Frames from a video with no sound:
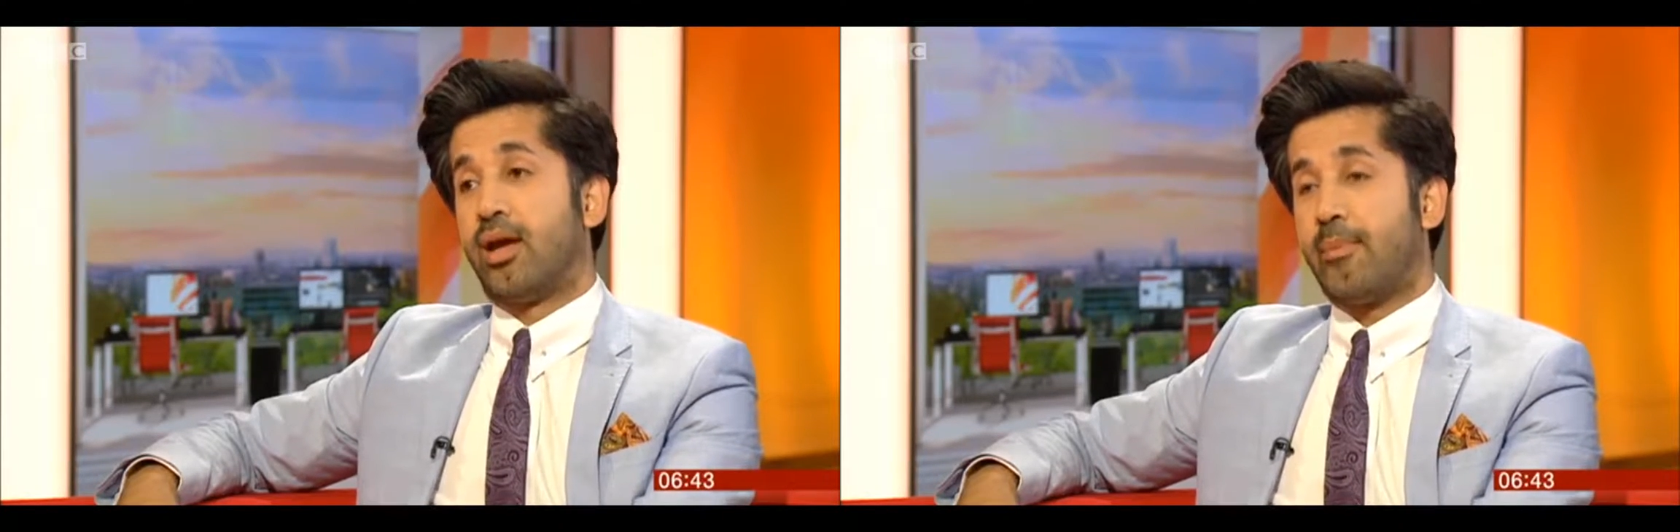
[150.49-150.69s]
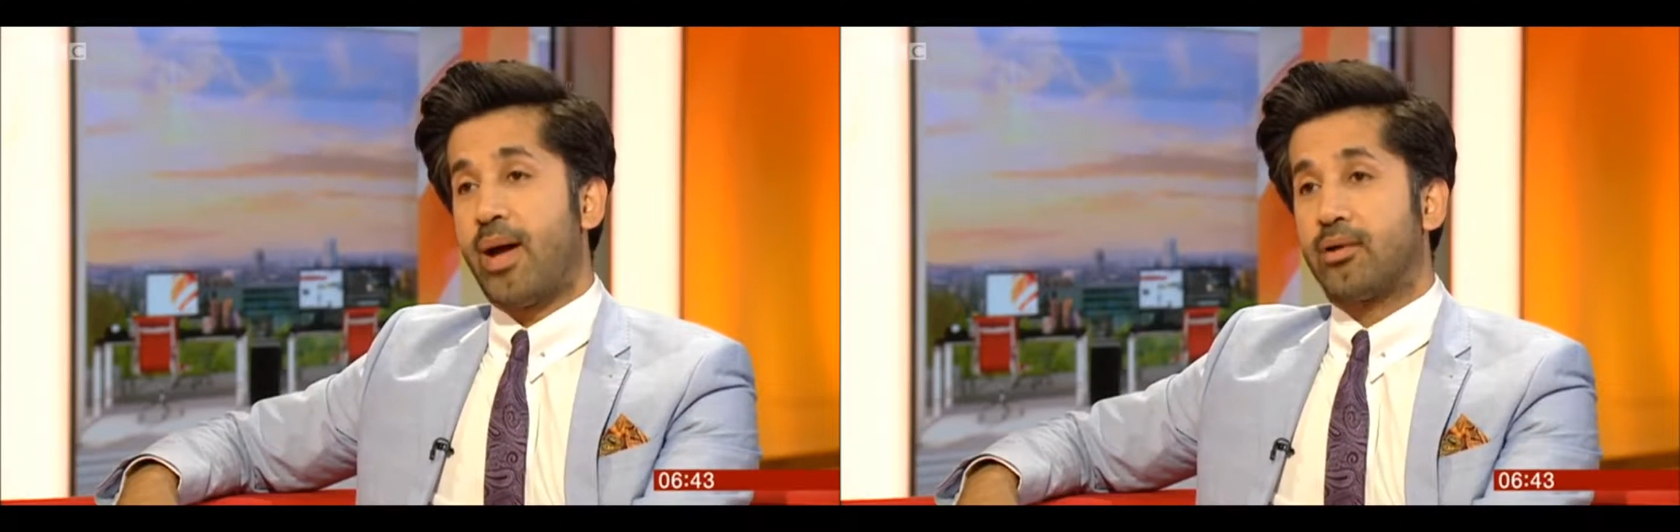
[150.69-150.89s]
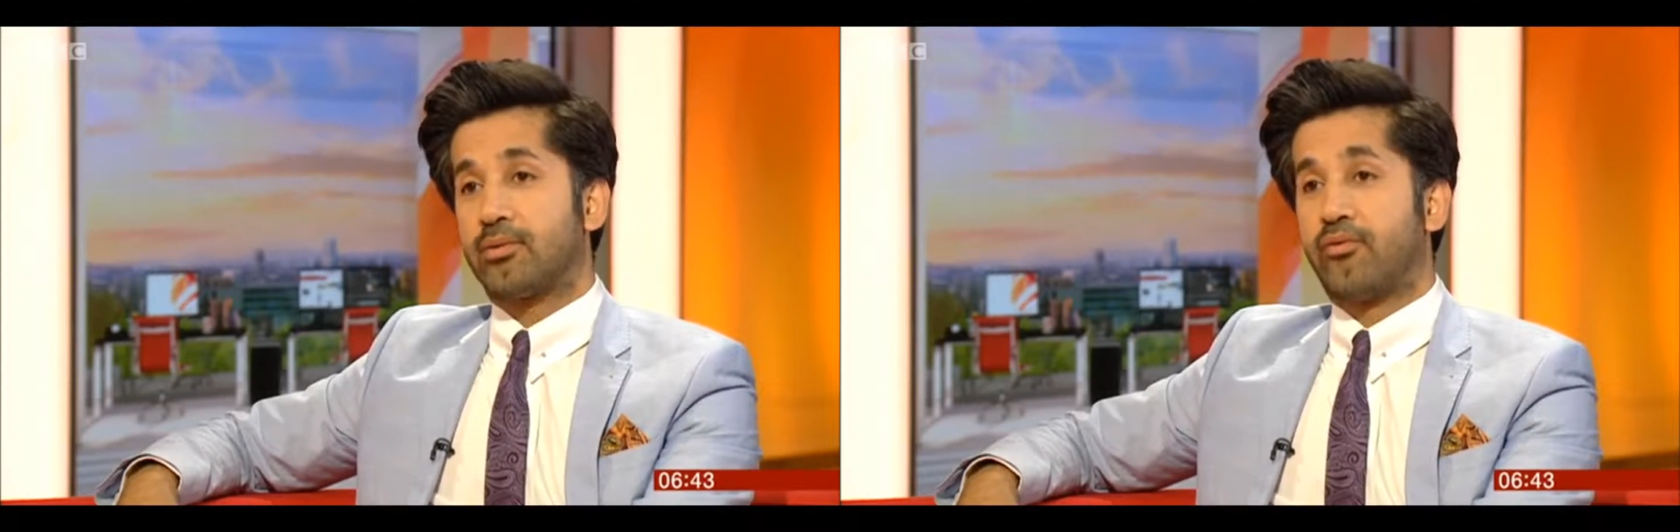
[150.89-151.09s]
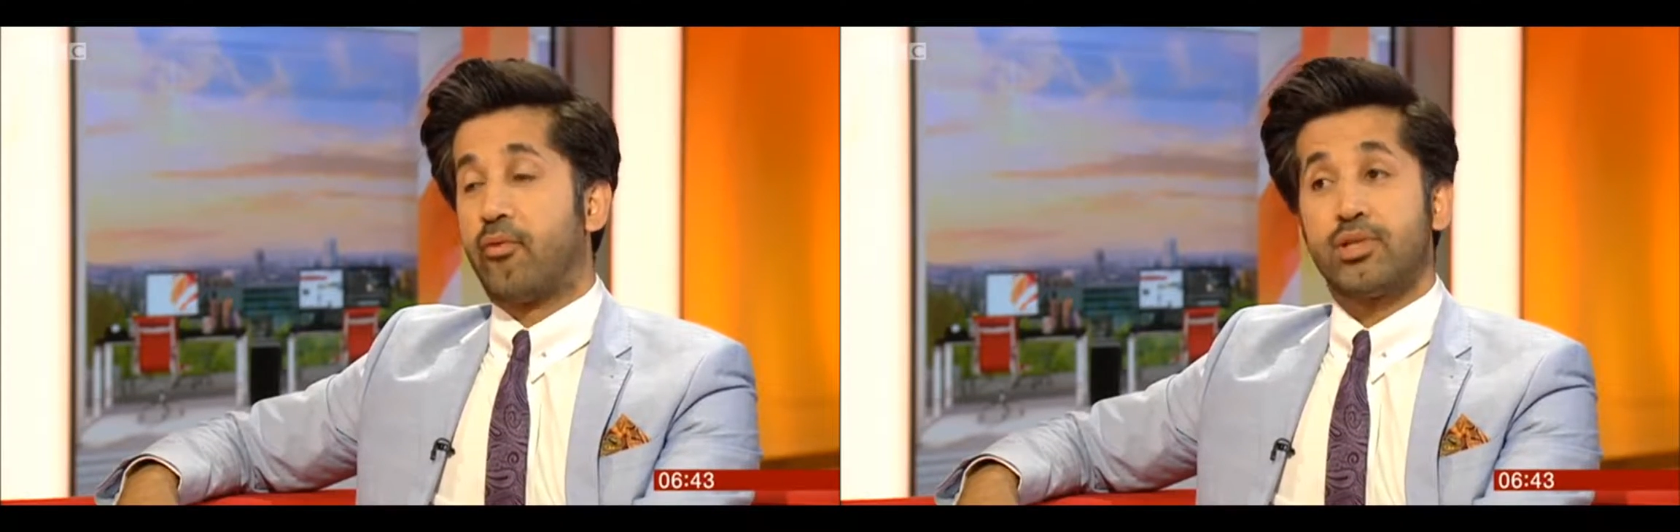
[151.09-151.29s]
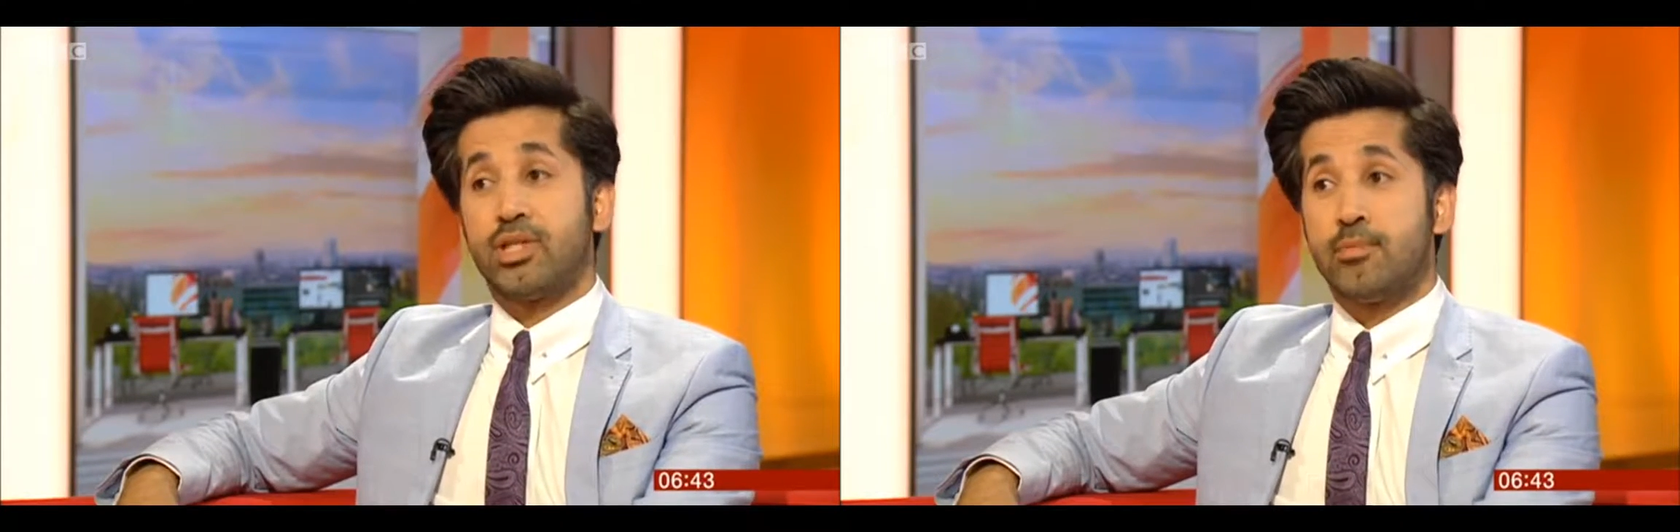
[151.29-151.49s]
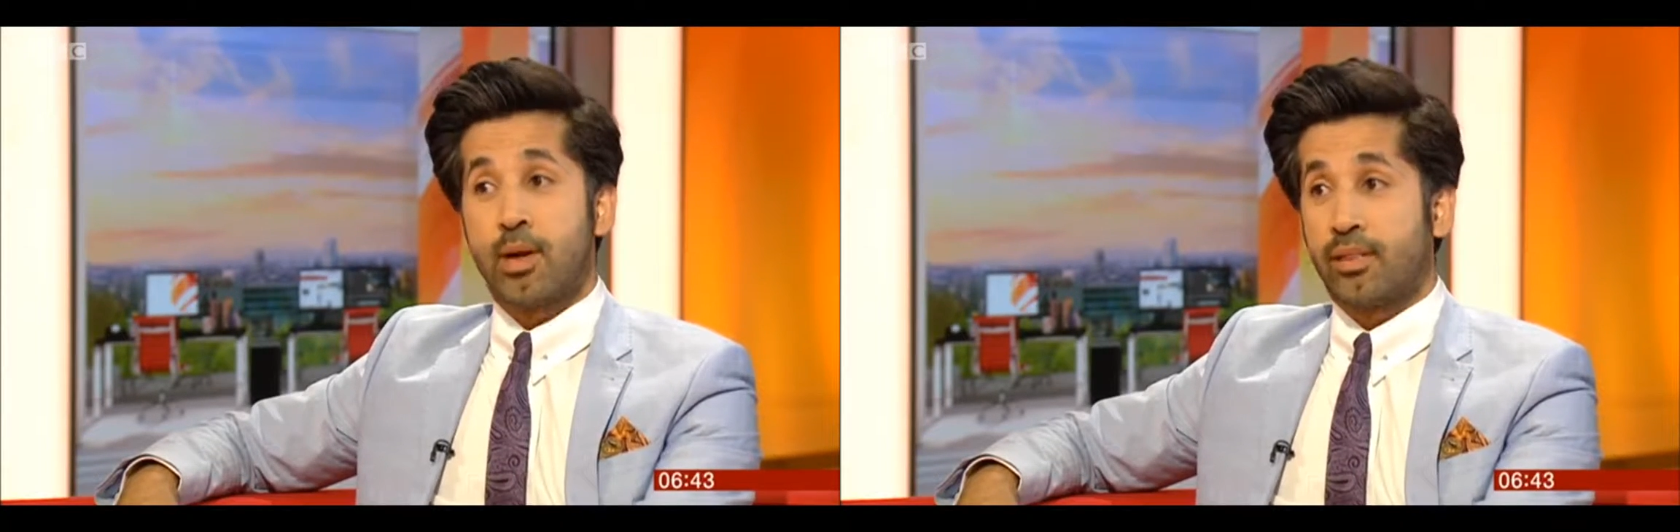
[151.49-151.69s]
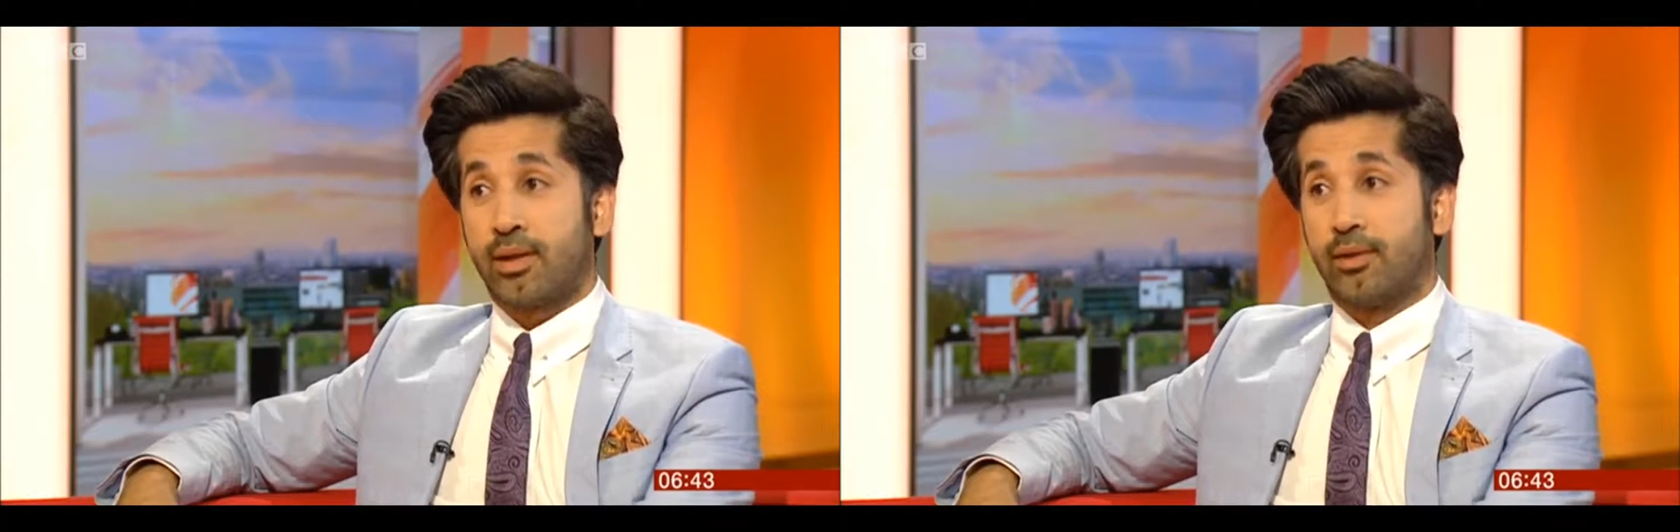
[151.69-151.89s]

About 14 months